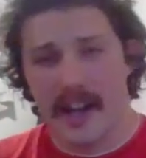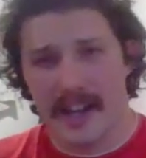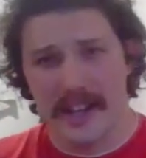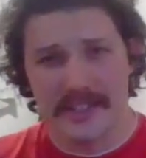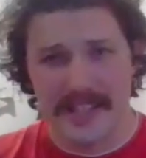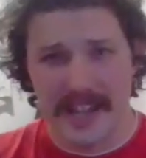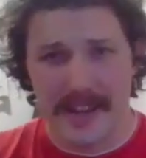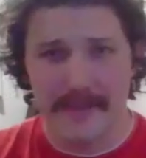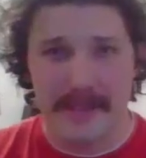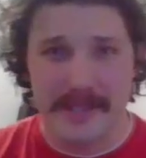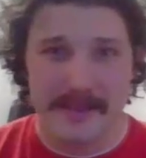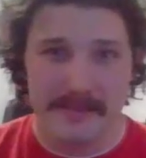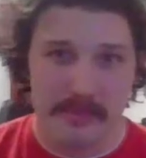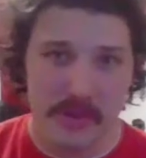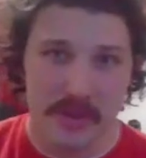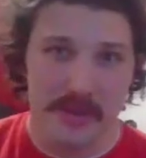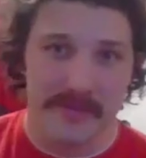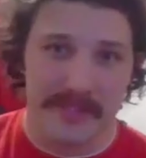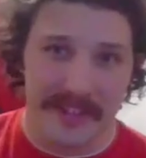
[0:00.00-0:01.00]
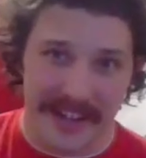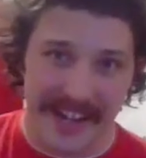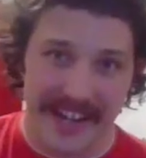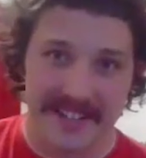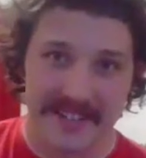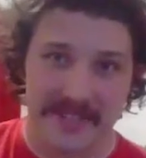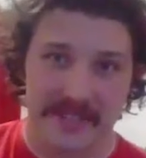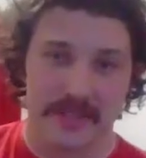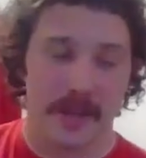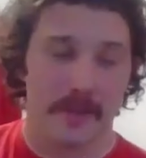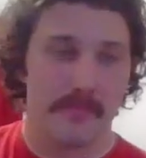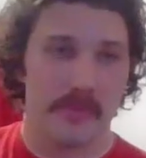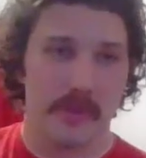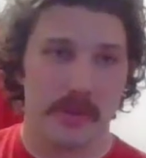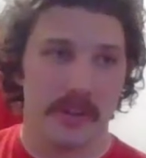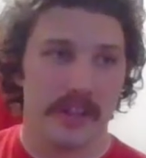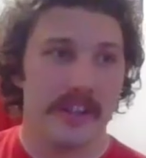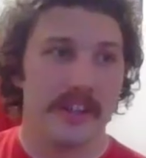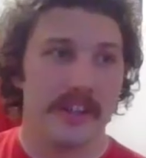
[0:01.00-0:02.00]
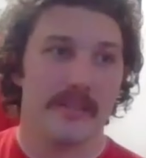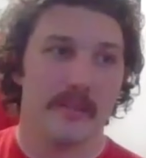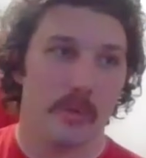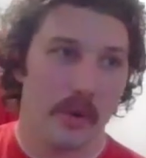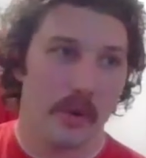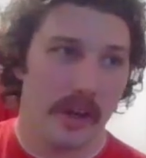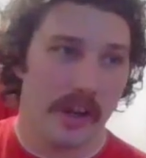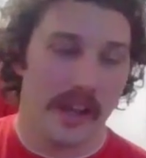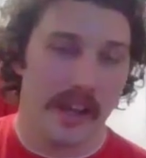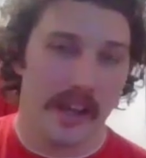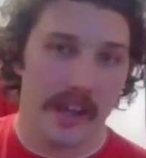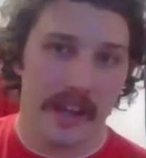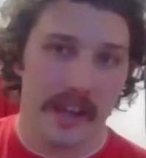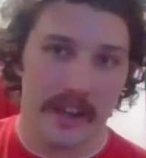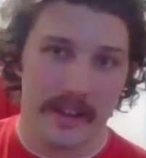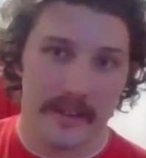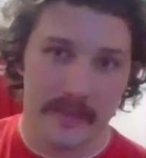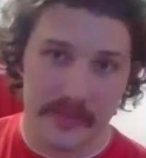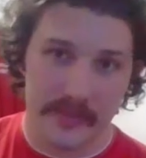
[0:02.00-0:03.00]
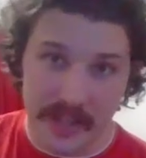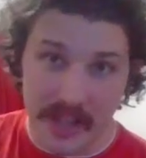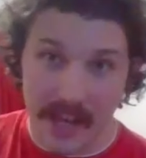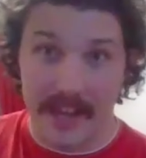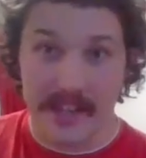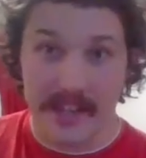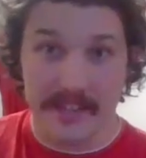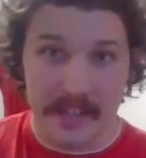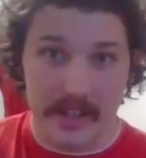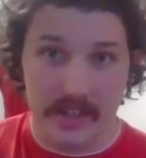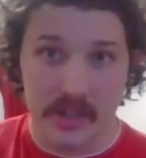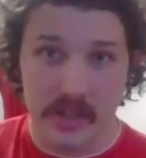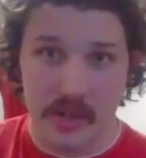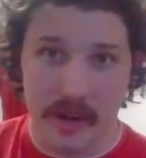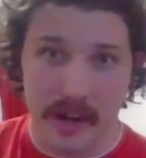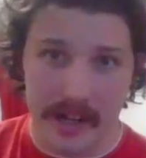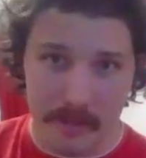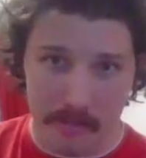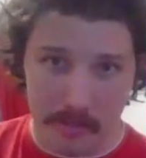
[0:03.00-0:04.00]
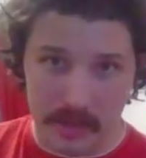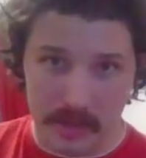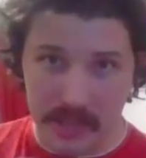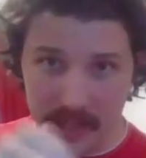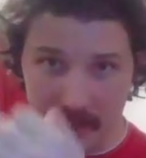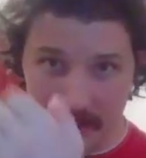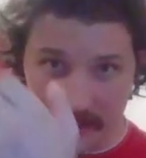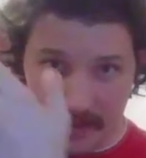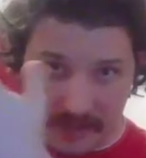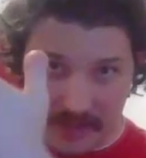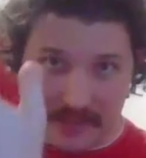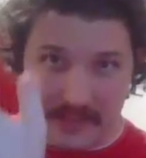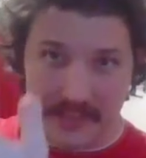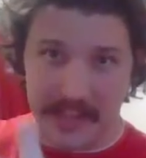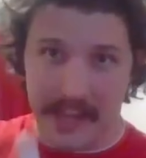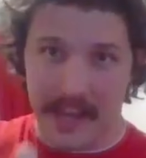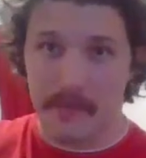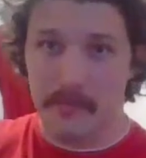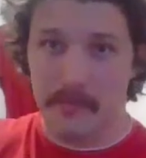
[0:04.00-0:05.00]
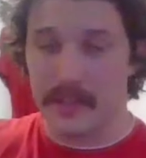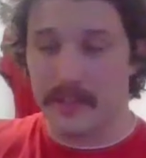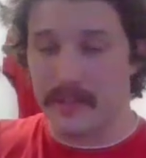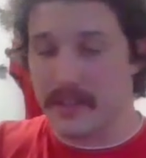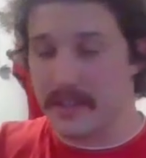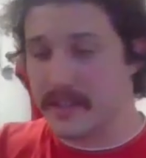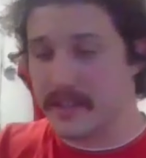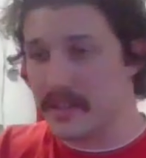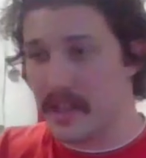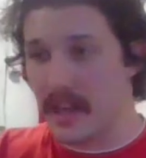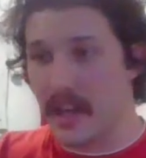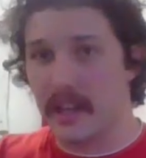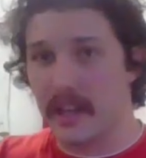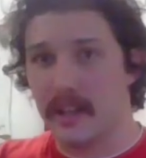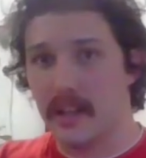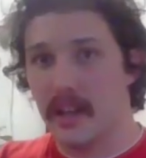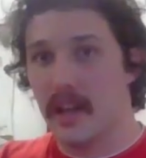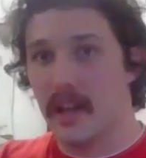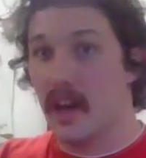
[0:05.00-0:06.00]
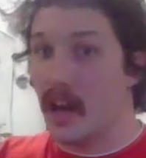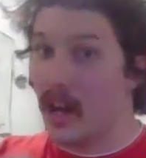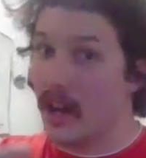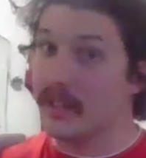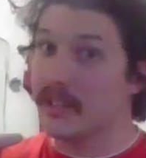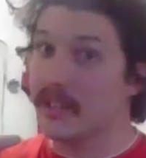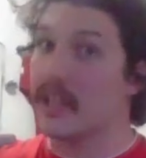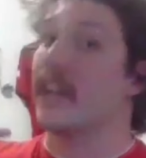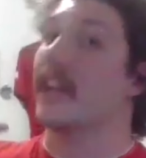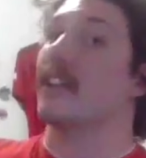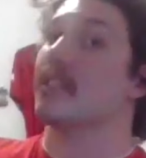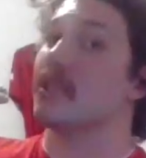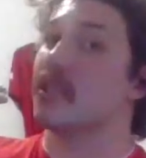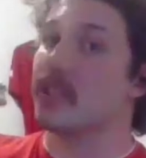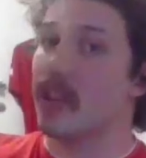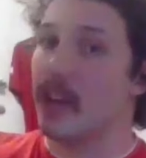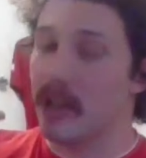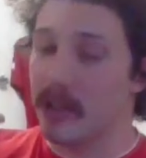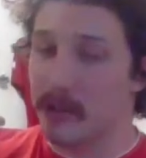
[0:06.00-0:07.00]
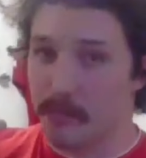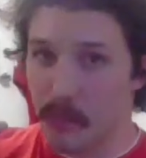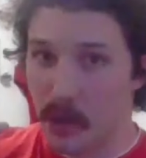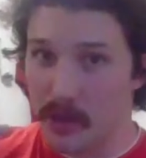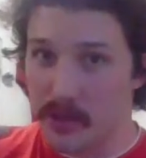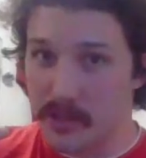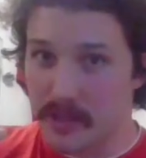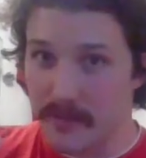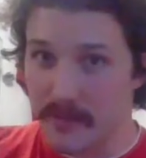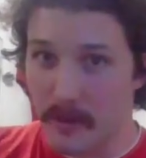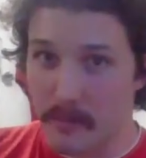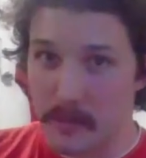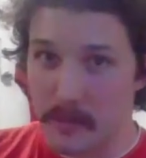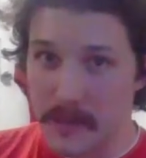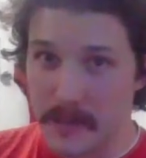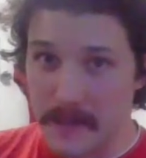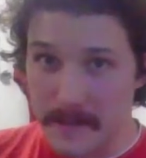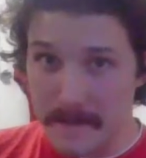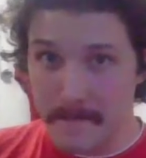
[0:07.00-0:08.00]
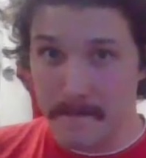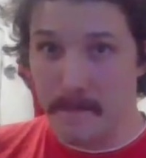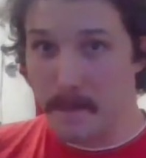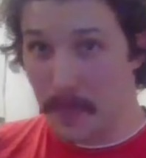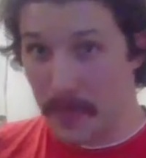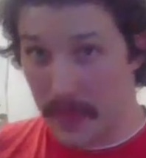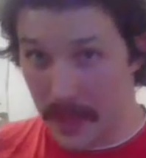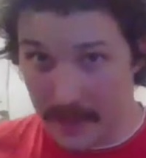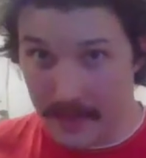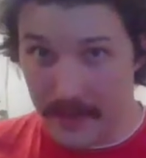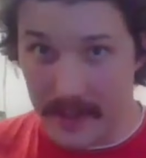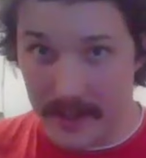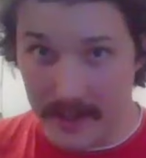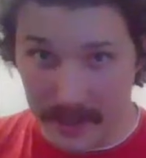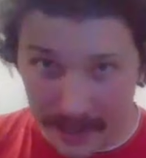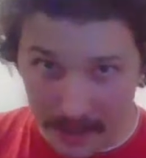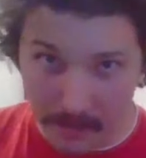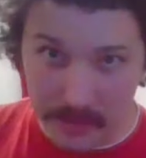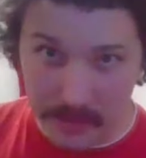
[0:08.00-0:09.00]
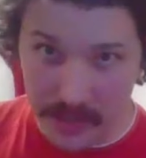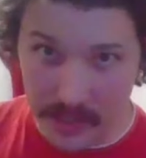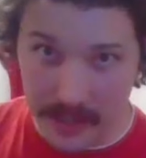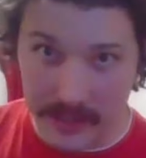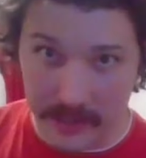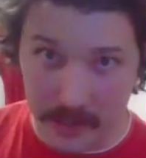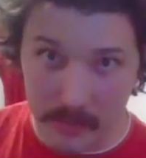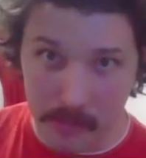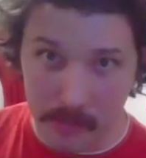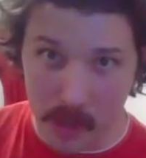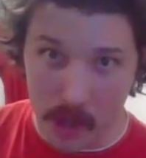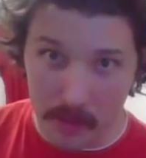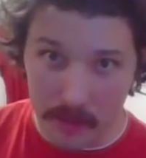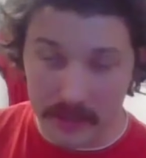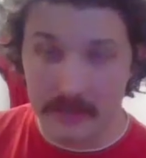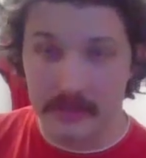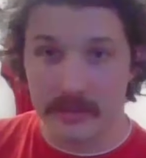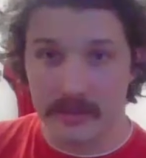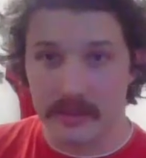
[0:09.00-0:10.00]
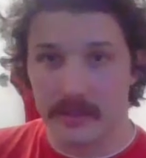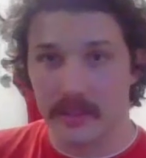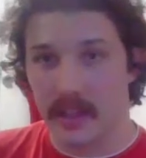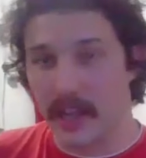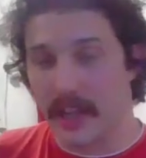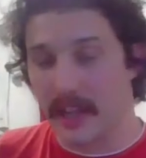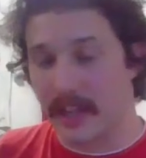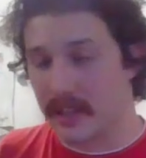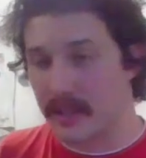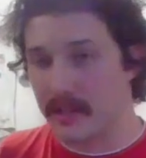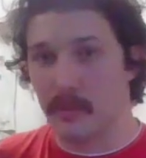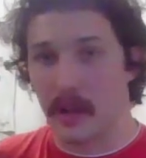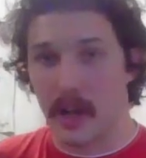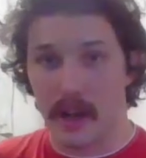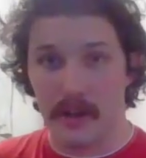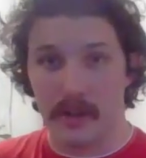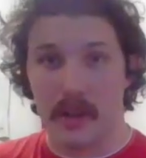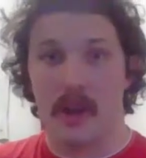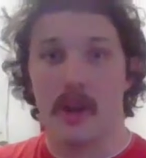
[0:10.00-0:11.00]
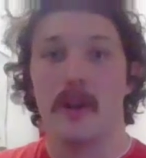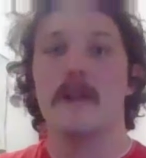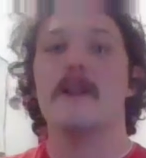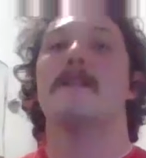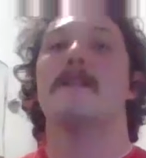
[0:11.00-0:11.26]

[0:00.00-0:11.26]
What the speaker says: I used to have this move that I had to stop doing where, to accentuate a particular stab in the set, I would like scull most of a beer, and then like a particular moment, like I would go